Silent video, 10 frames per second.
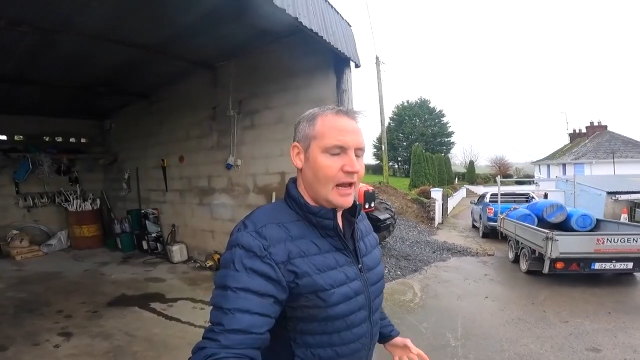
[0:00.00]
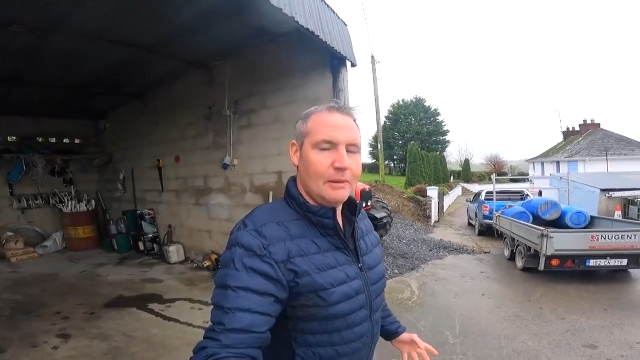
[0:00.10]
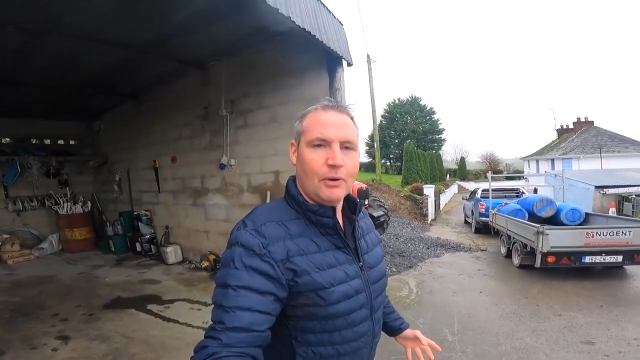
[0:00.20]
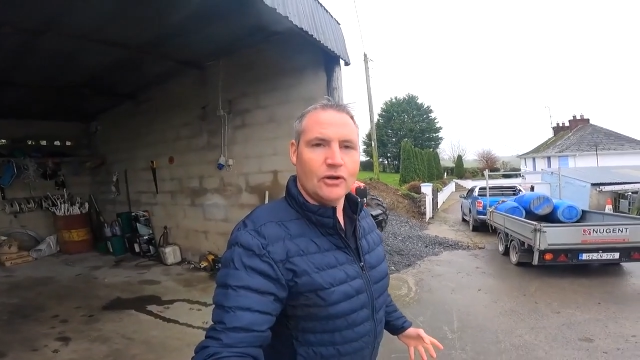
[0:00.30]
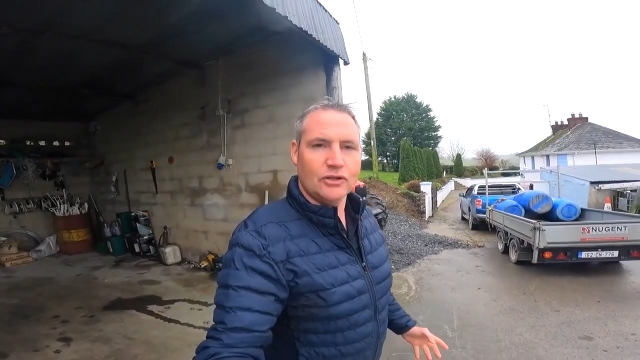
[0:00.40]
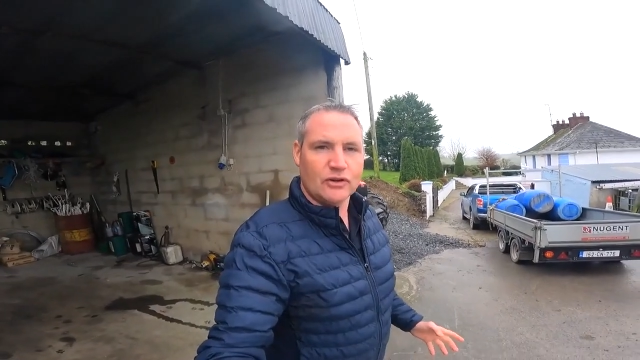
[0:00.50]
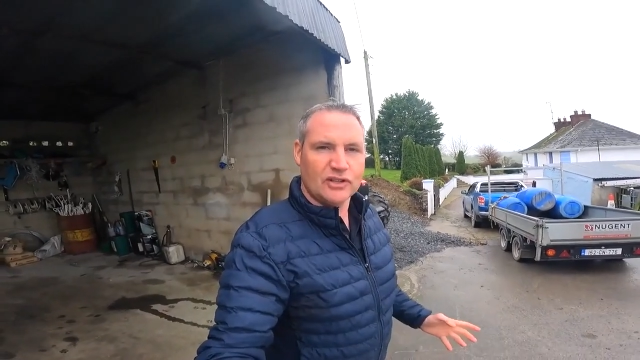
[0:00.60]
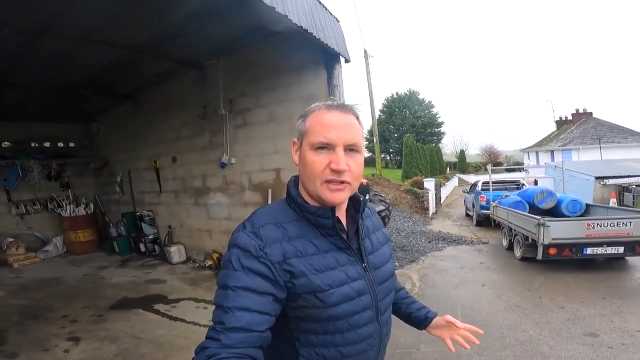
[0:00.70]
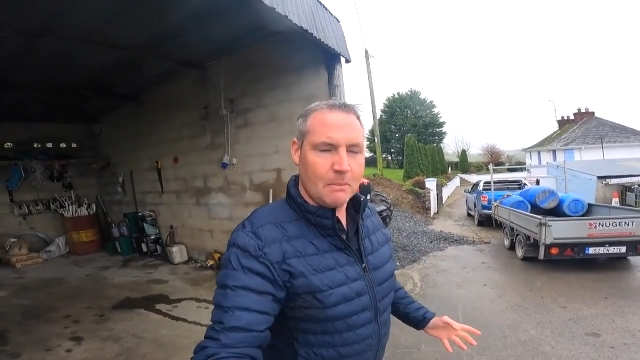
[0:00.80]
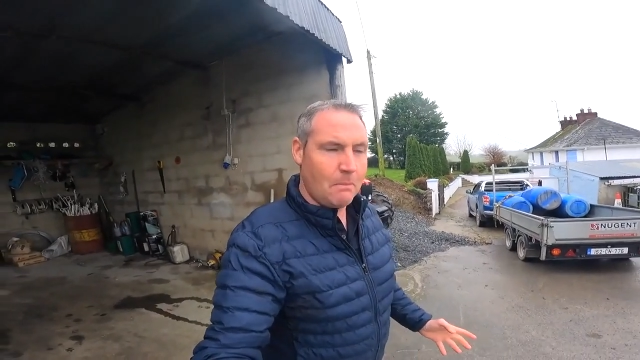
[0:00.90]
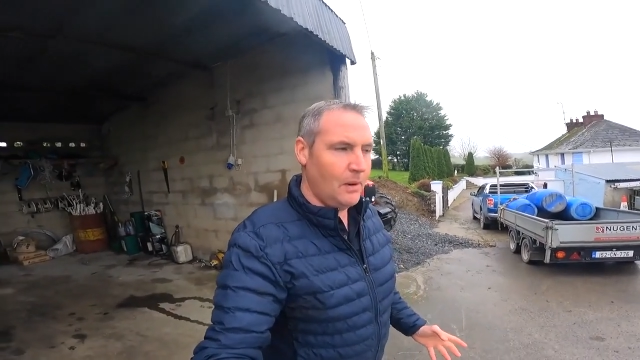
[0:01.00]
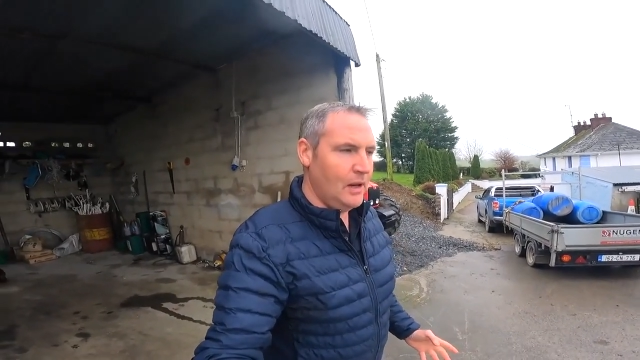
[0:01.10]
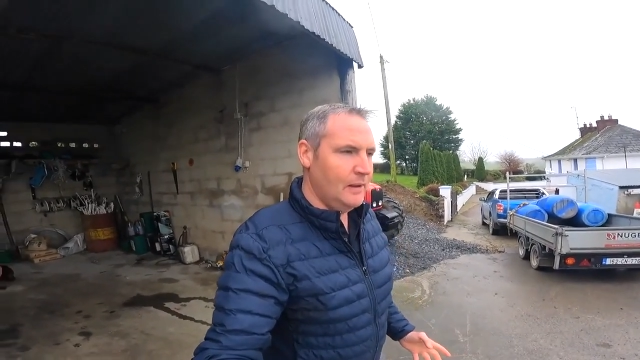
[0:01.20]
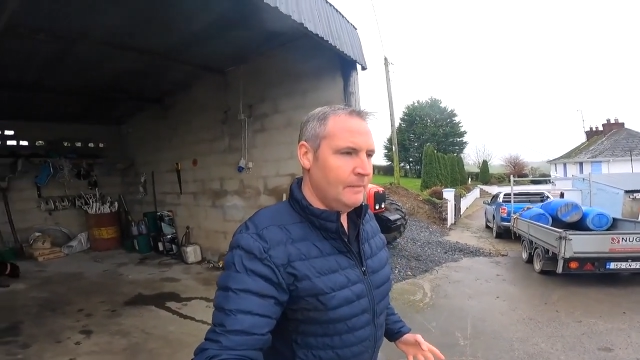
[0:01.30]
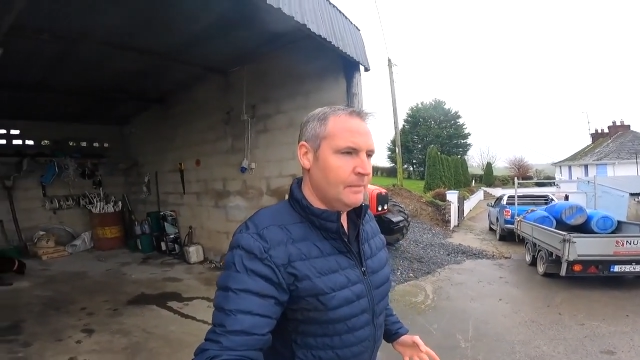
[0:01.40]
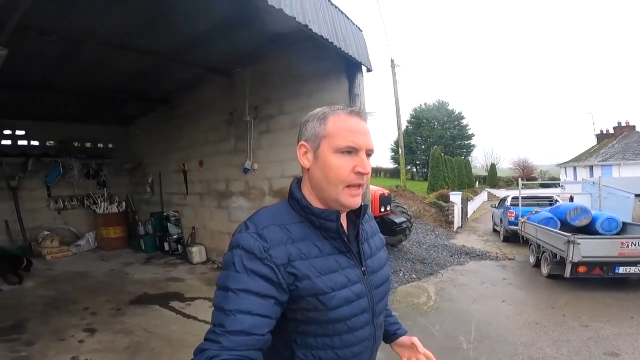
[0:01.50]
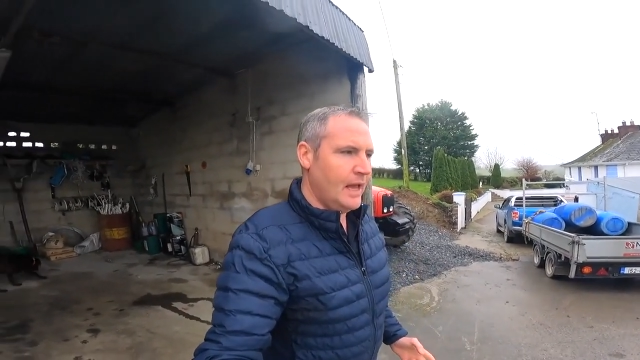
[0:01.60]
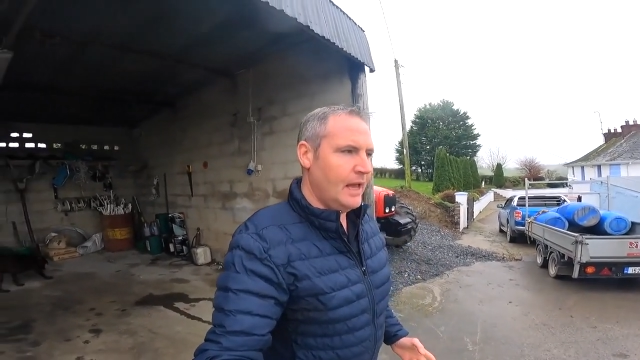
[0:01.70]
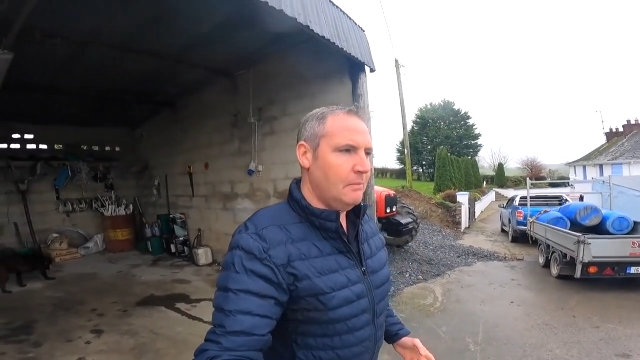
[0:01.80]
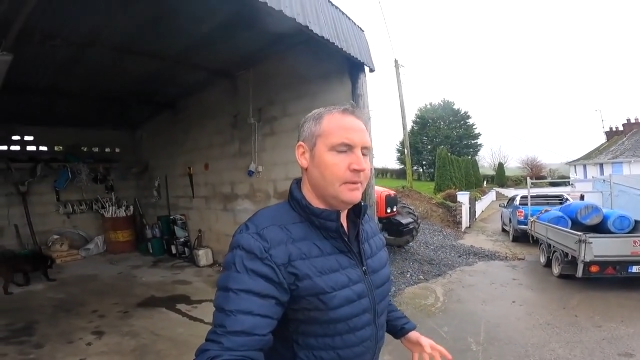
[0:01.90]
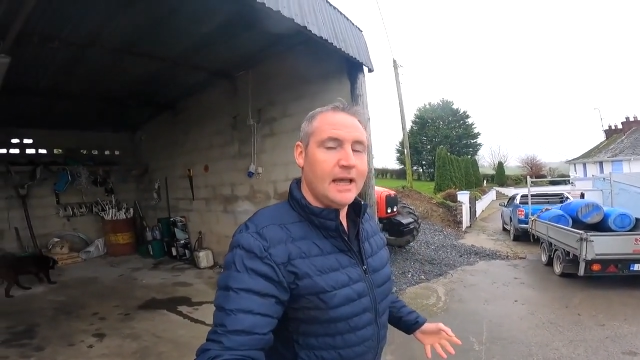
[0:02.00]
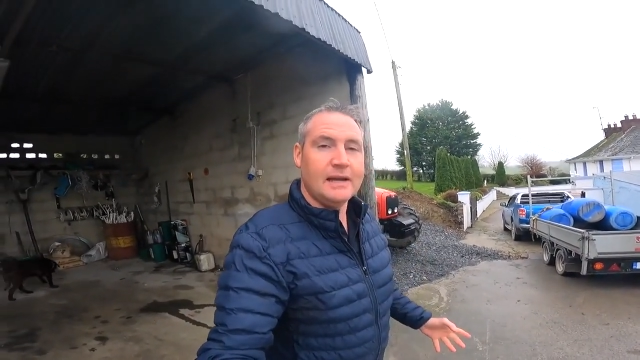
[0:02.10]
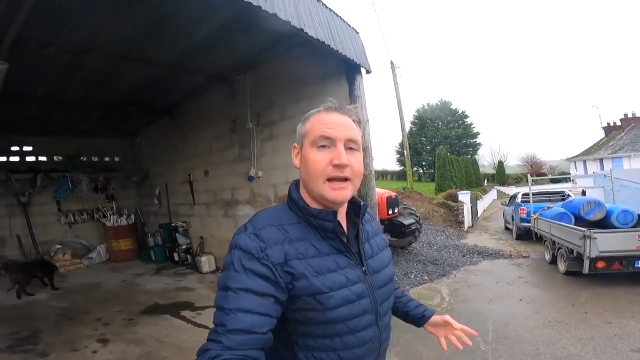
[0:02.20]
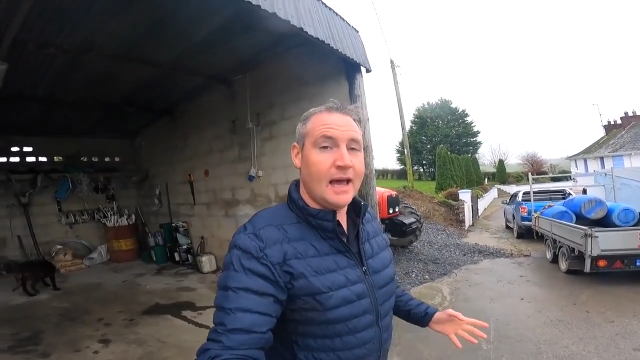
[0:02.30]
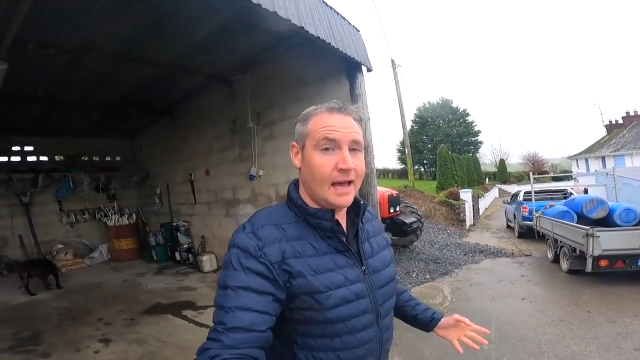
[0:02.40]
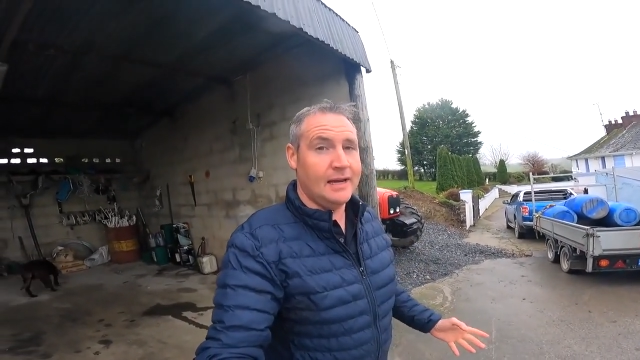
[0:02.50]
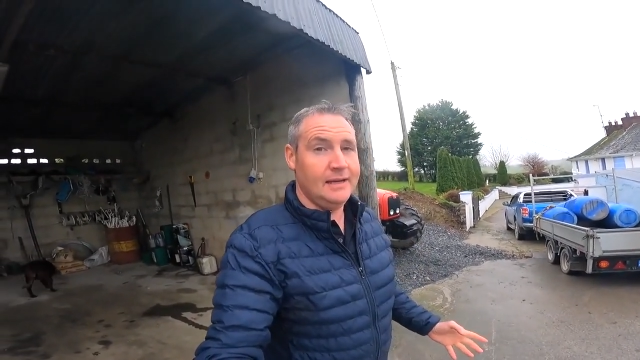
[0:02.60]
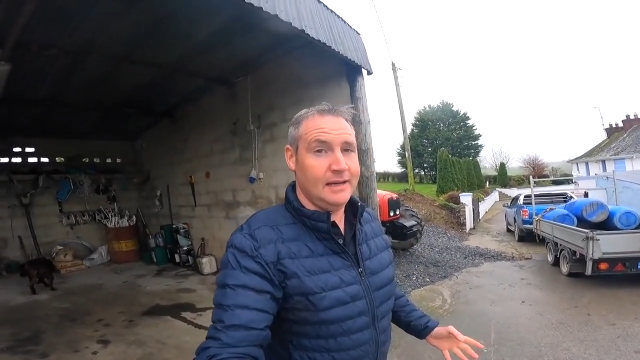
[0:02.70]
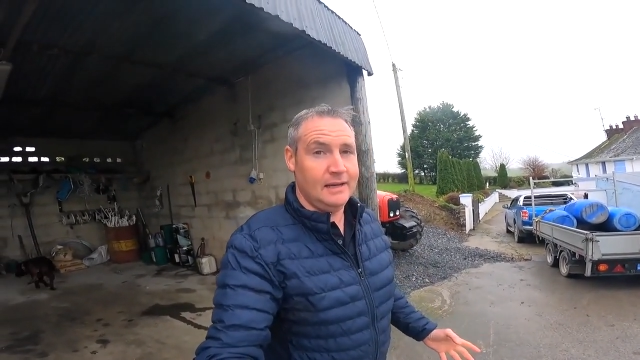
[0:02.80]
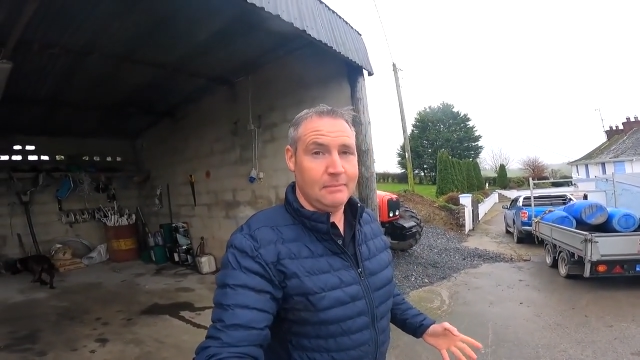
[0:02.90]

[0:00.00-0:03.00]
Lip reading: I like products that are simple, yet handy,